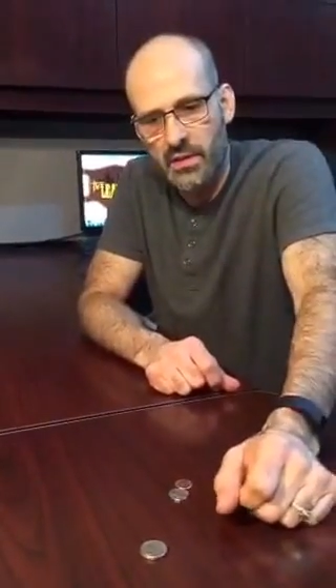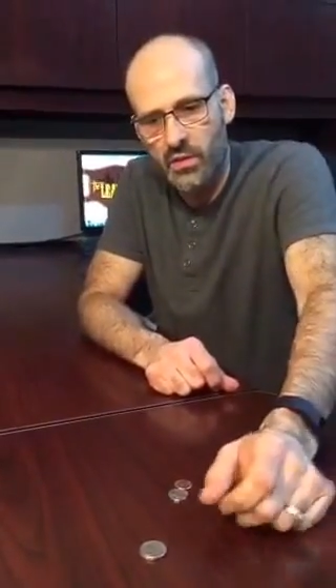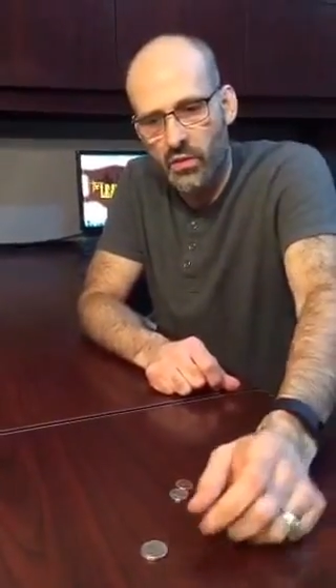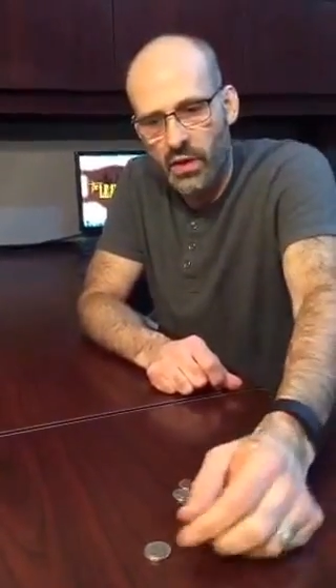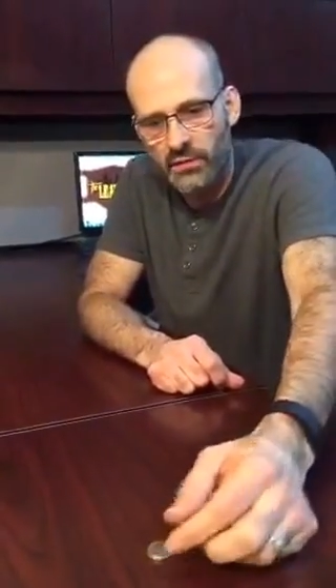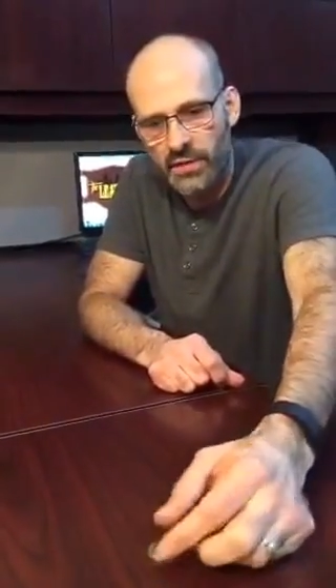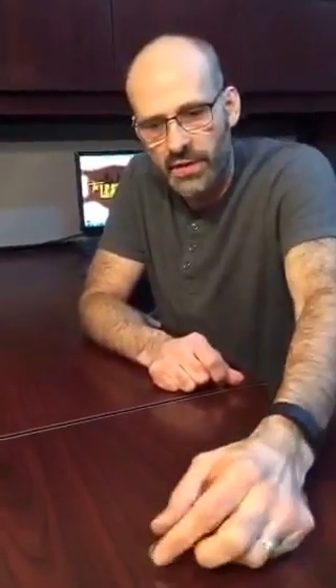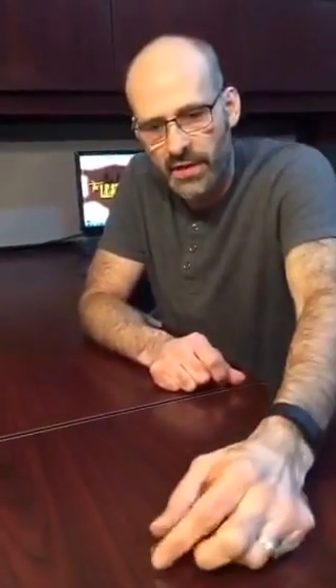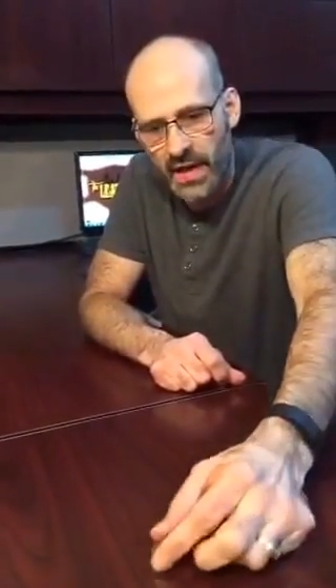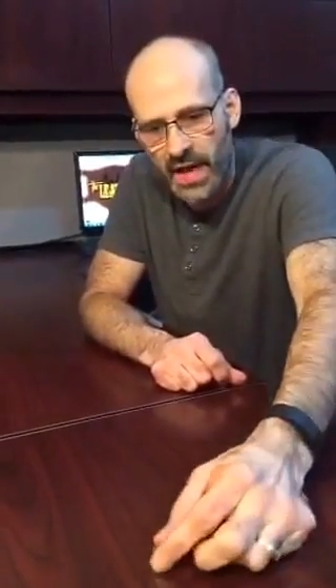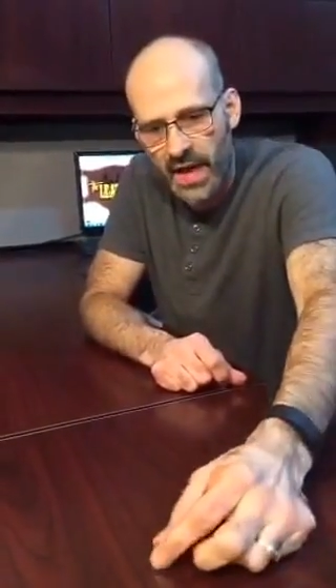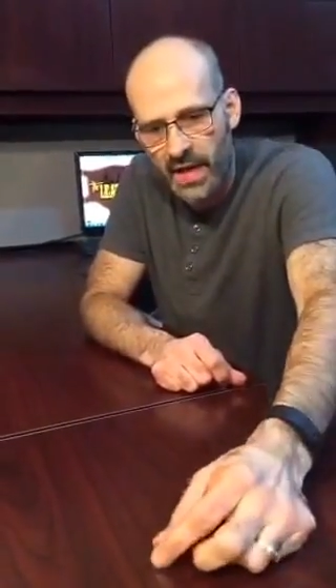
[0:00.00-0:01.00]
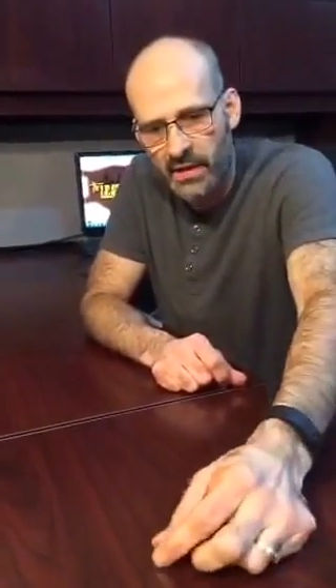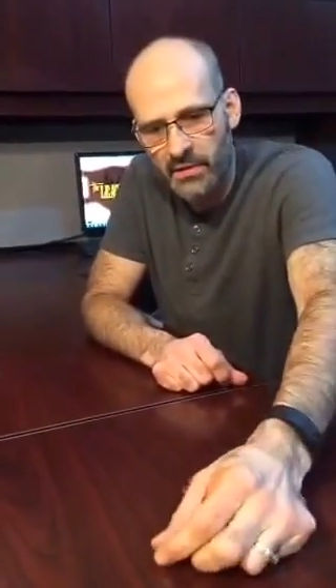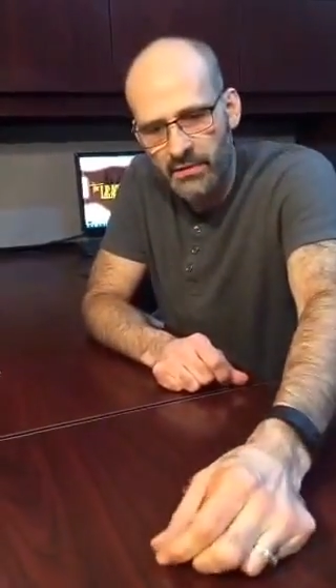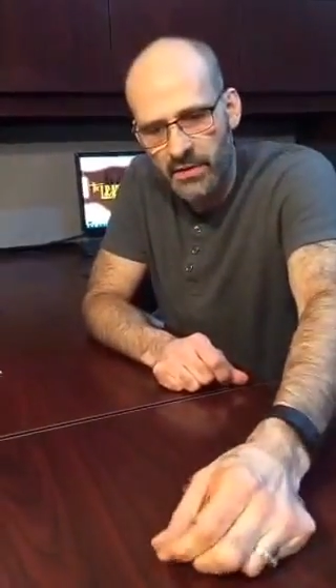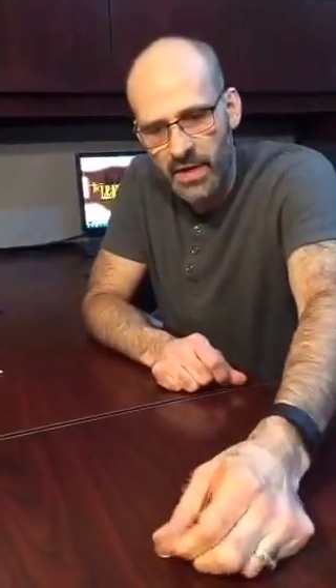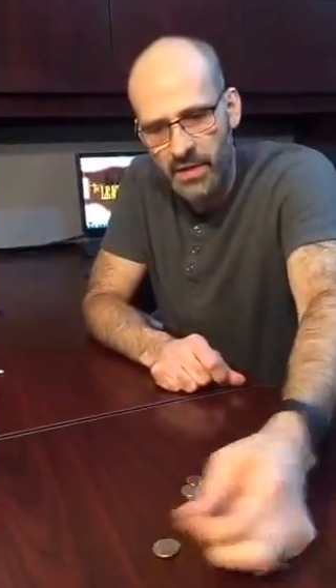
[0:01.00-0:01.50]
So wherever you're at,
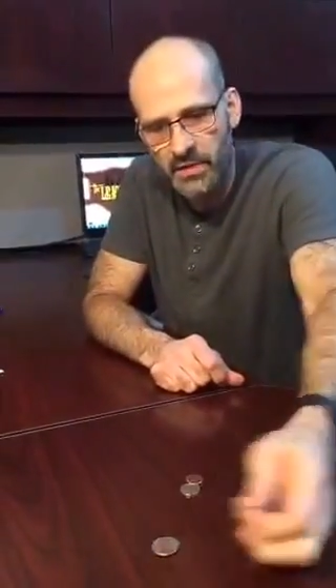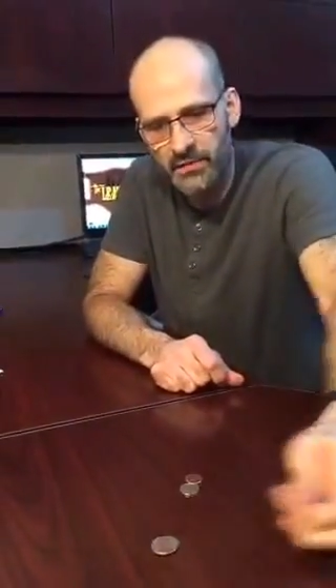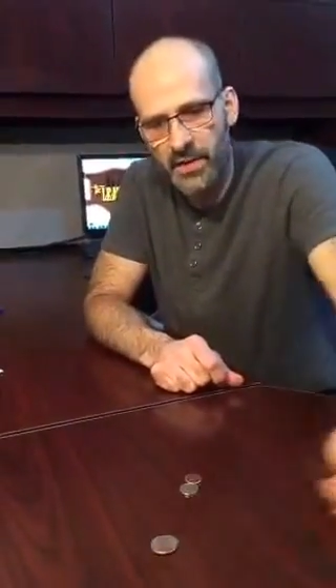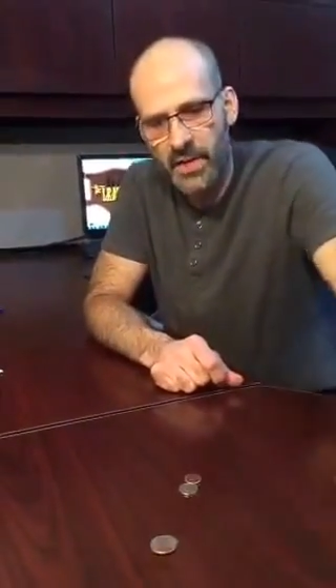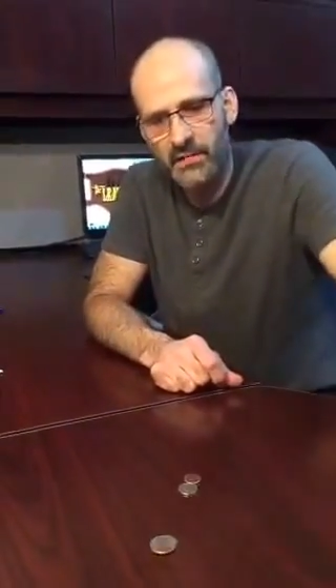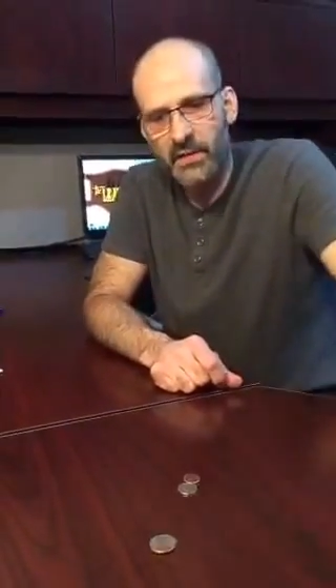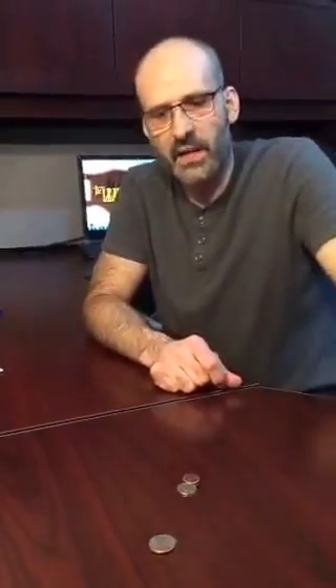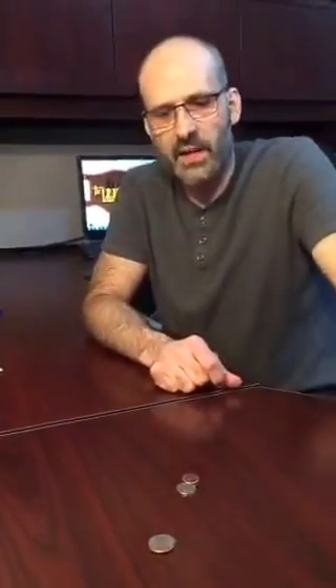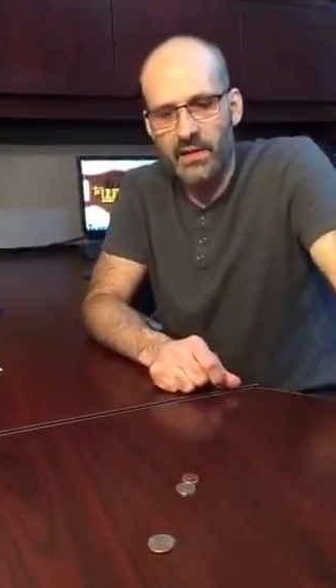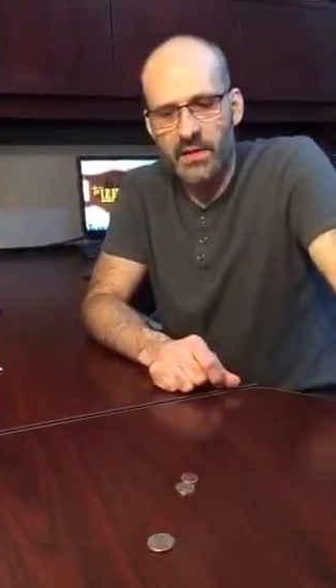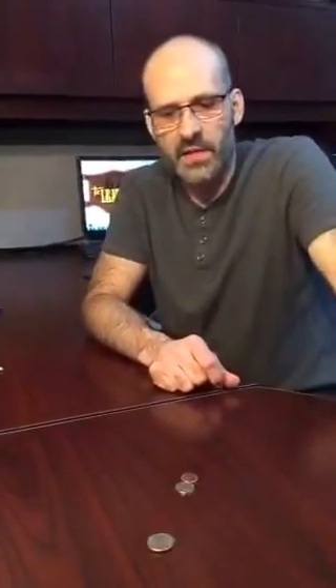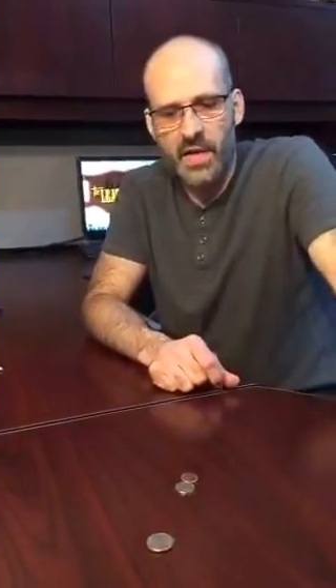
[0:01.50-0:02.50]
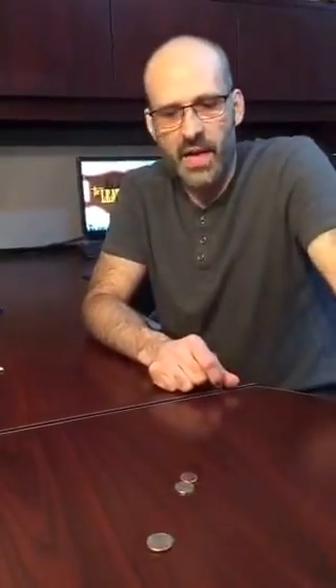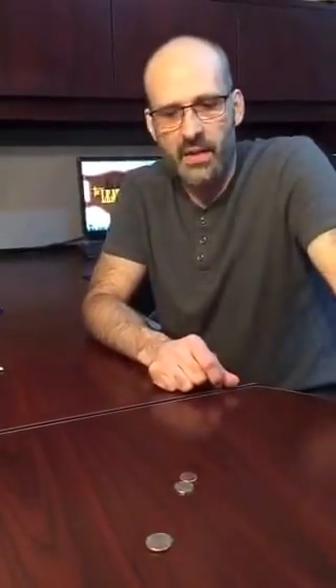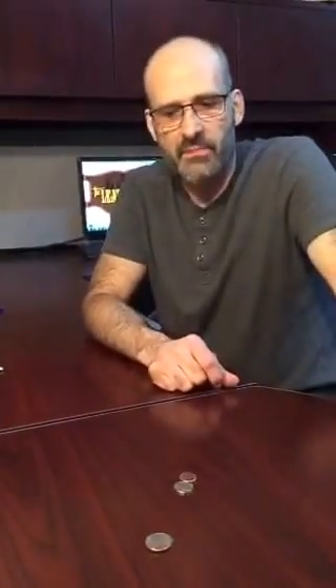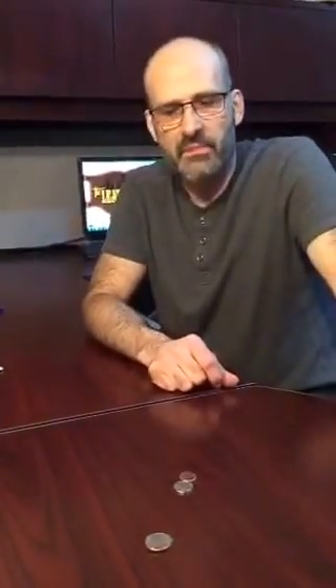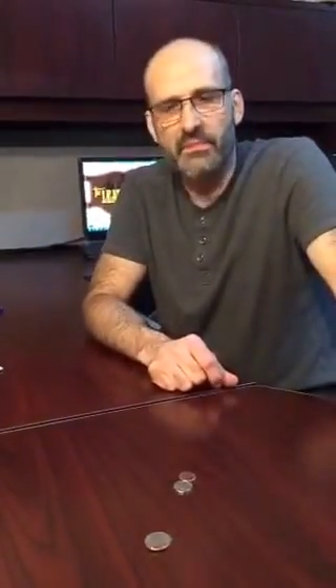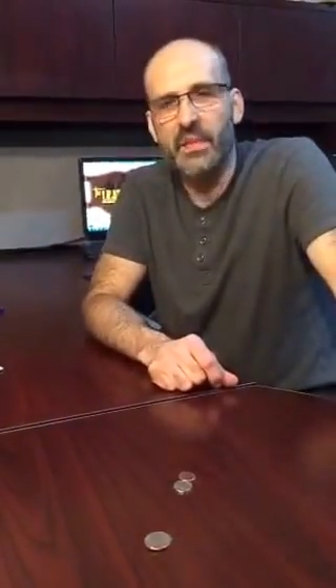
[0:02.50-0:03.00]
if you're at your favorite leather
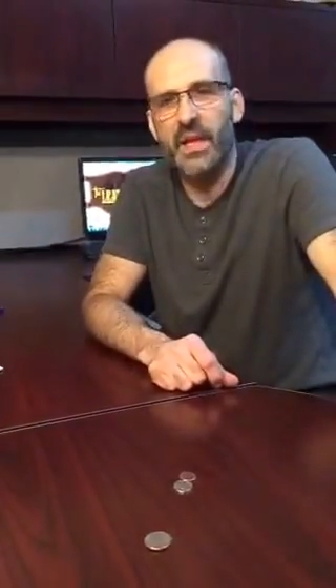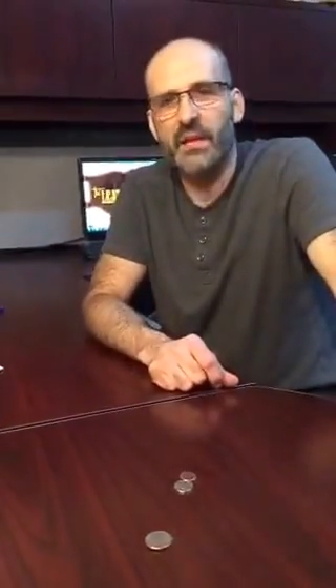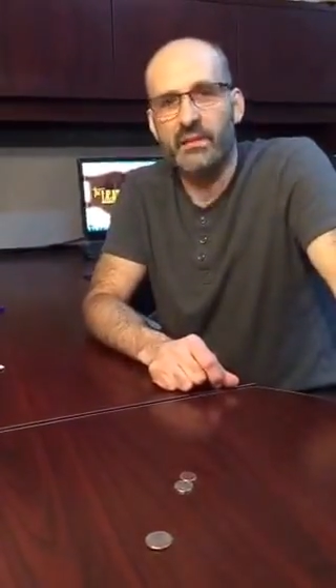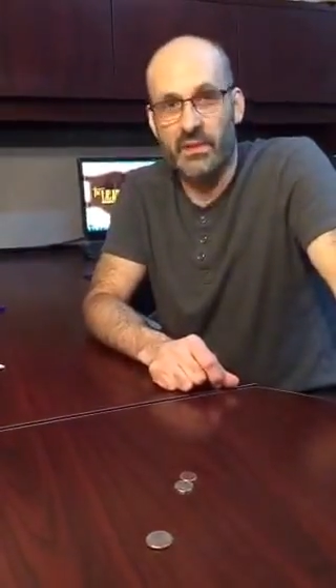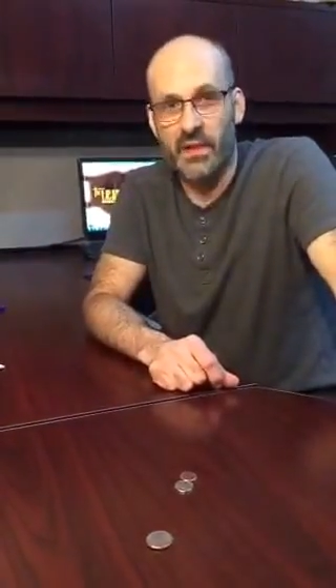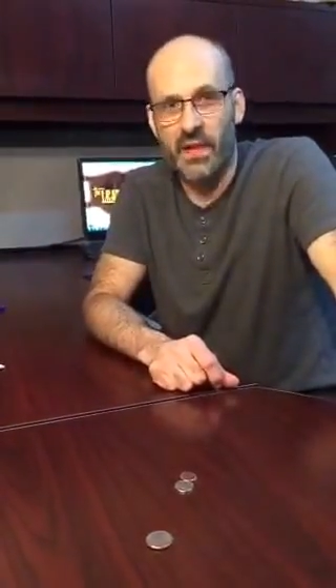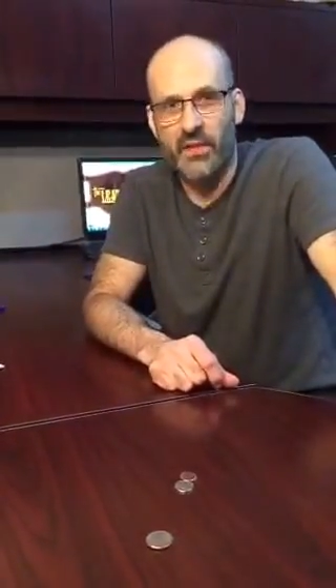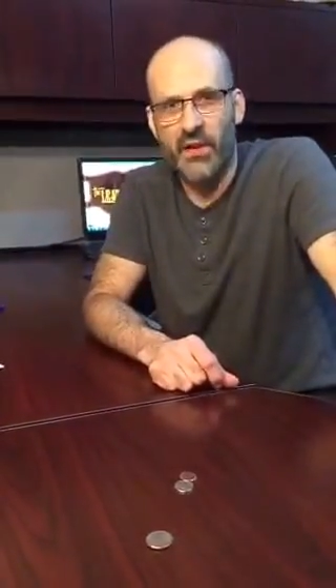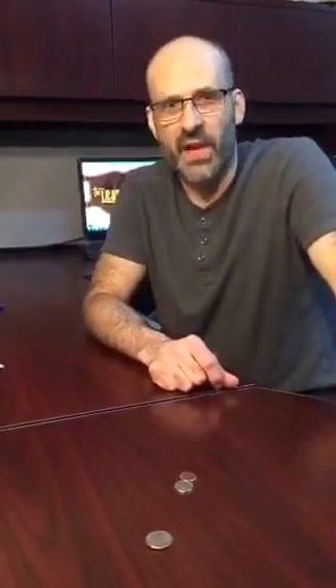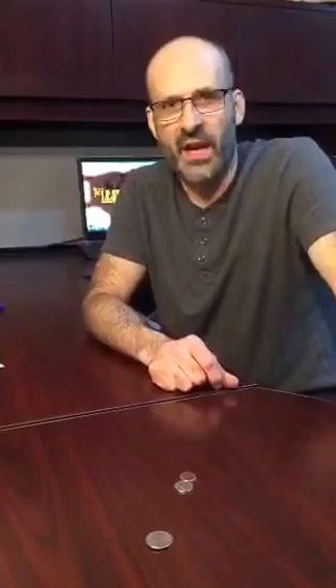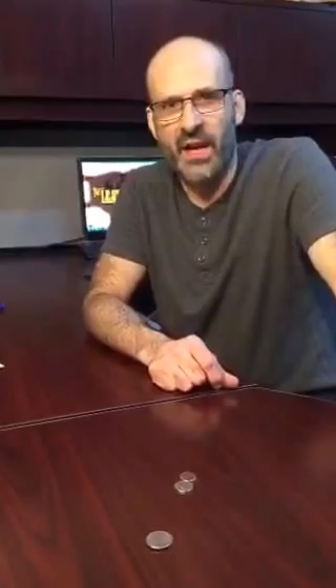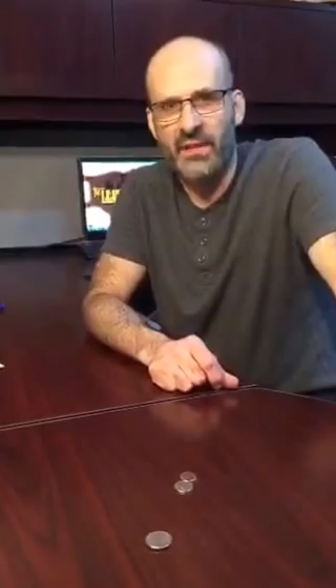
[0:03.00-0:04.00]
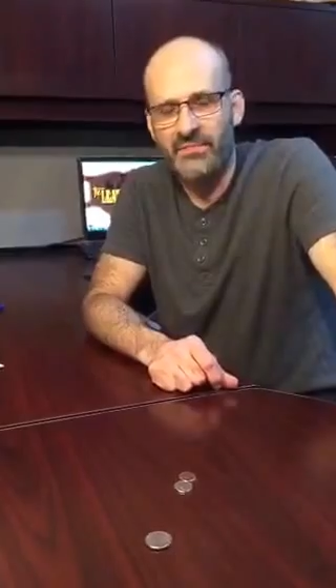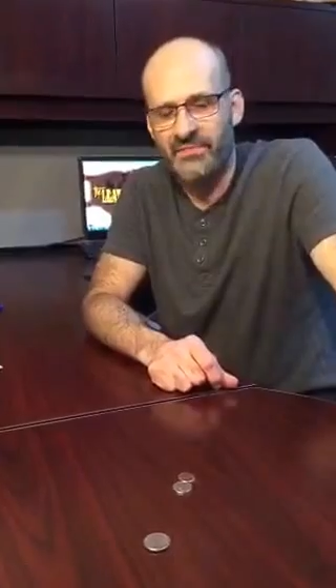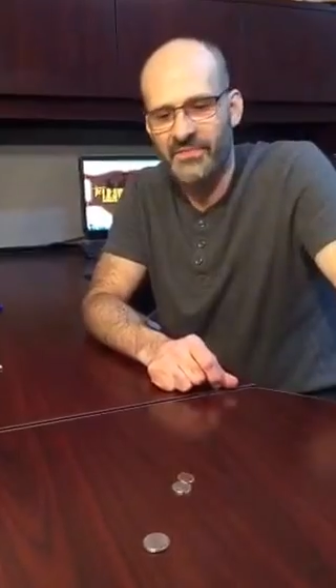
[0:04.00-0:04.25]
shop, like the Leather Guy,